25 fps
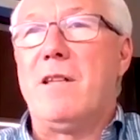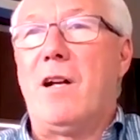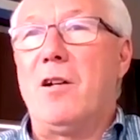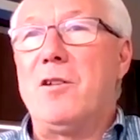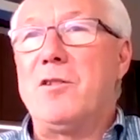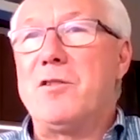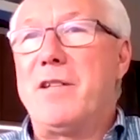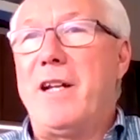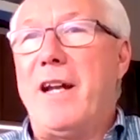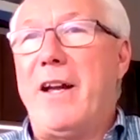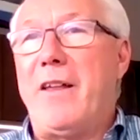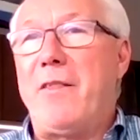
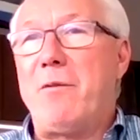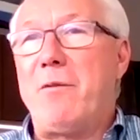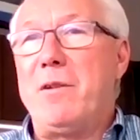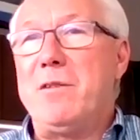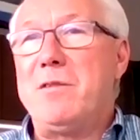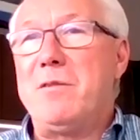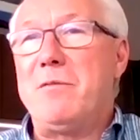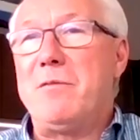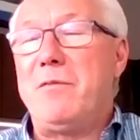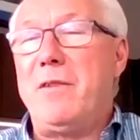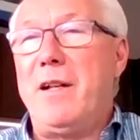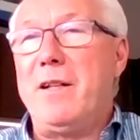large
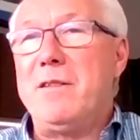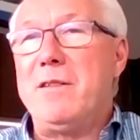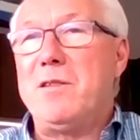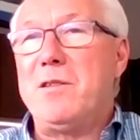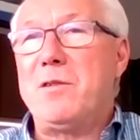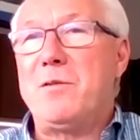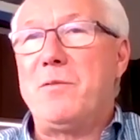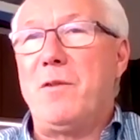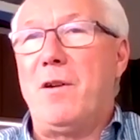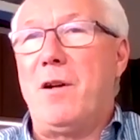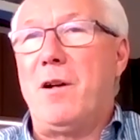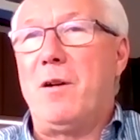gatherings of fans
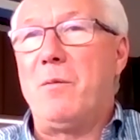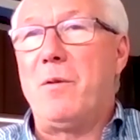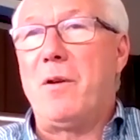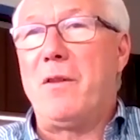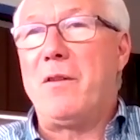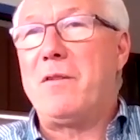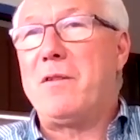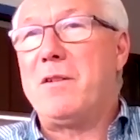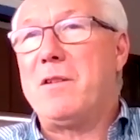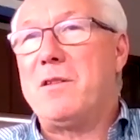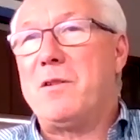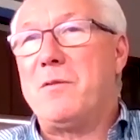this fall,
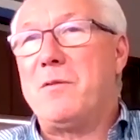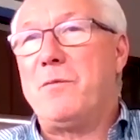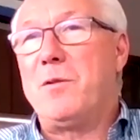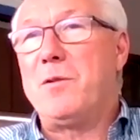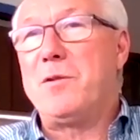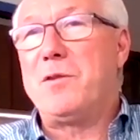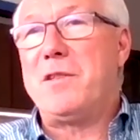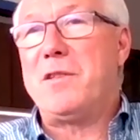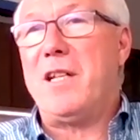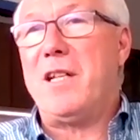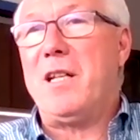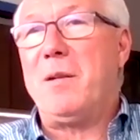whether it's a
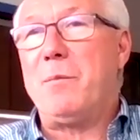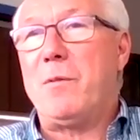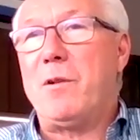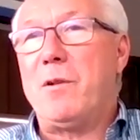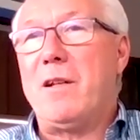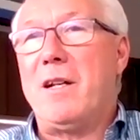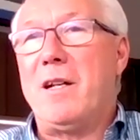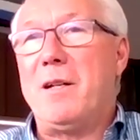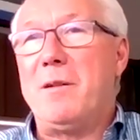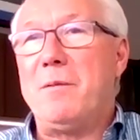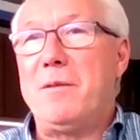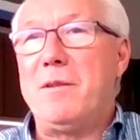full stadium
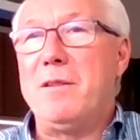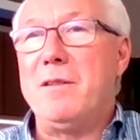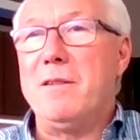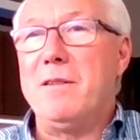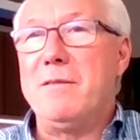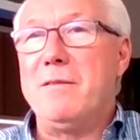or not.